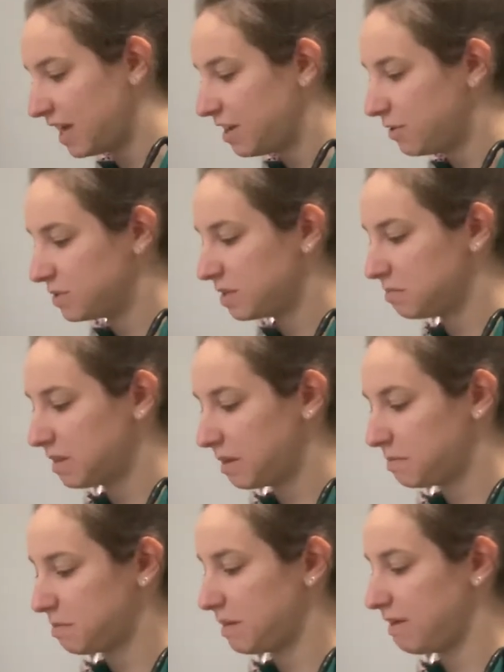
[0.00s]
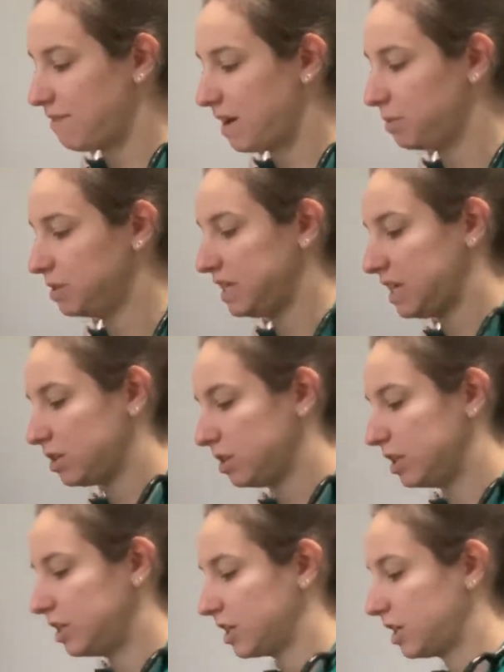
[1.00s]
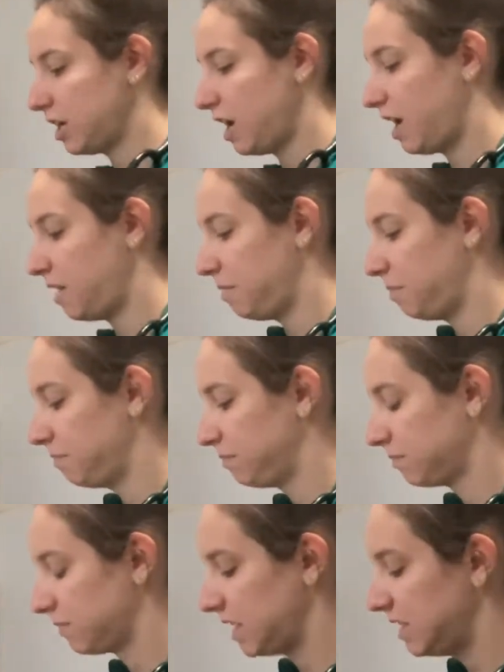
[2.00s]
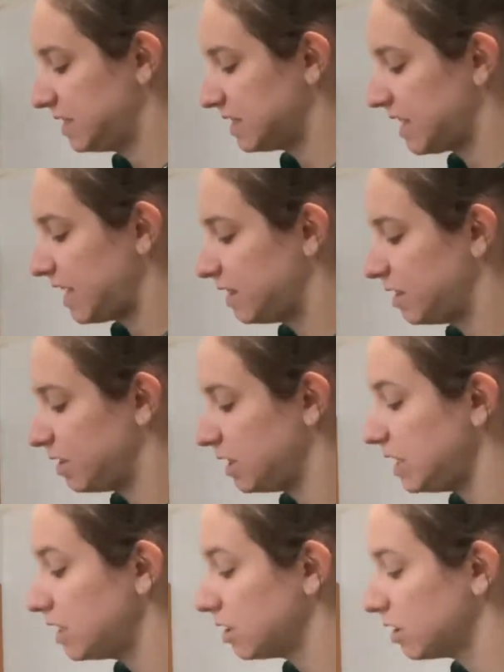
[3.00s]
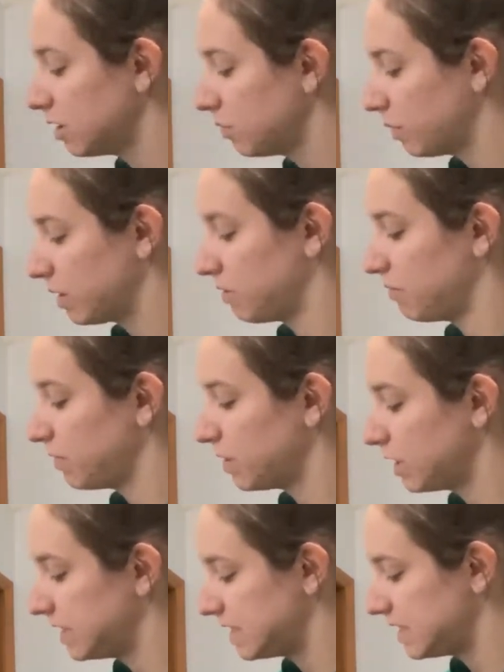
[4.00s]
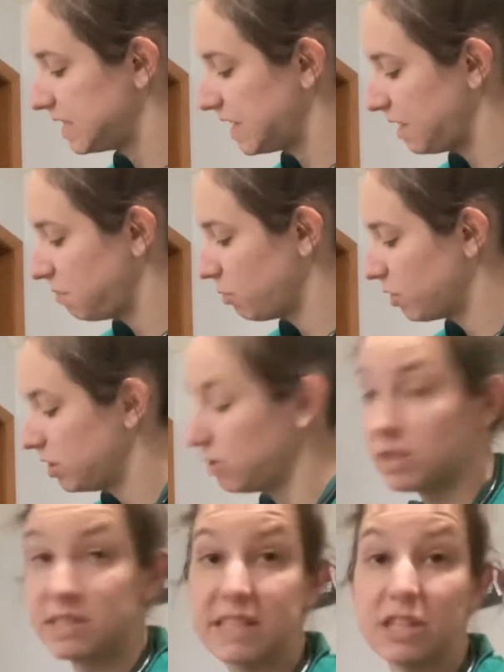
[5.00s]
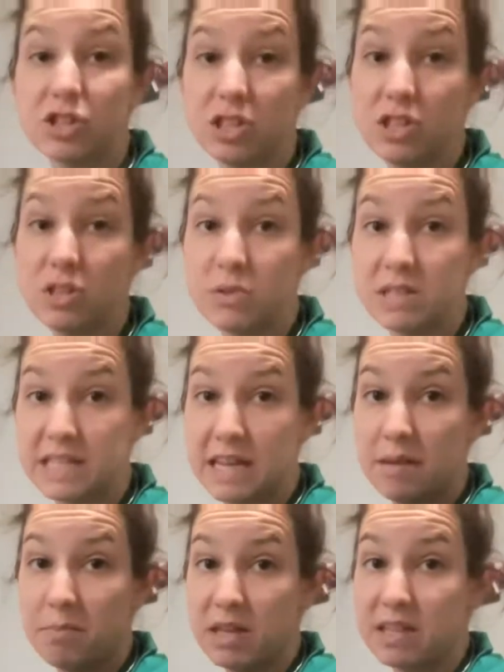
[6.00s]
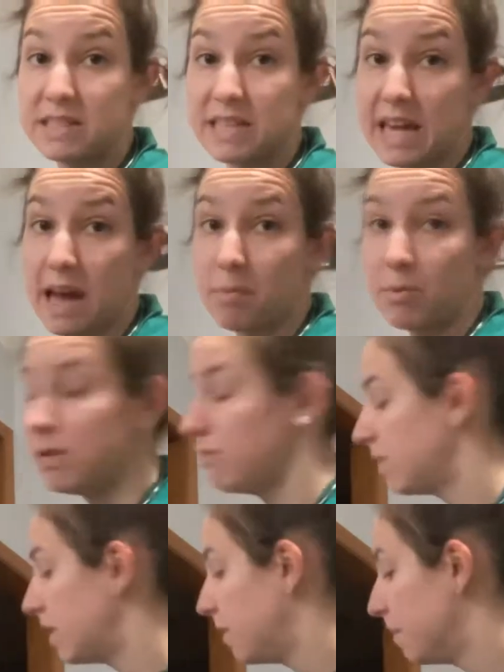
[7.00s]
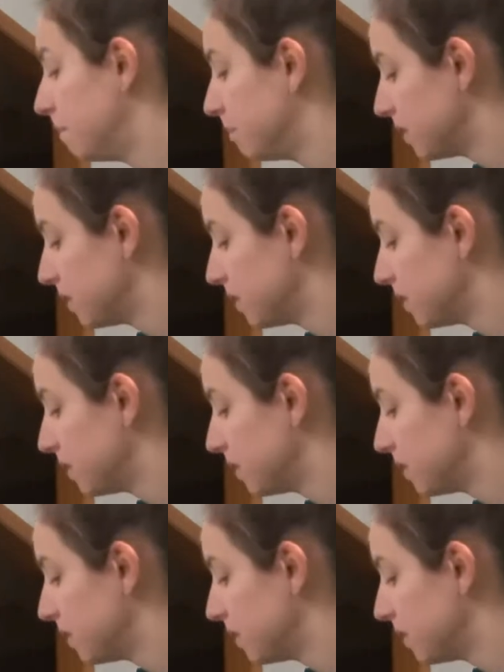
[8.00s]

I know sometimes my vet will take a look inside their ear where the fur isn't anymore. You can essentially do the same thing as a cap refill.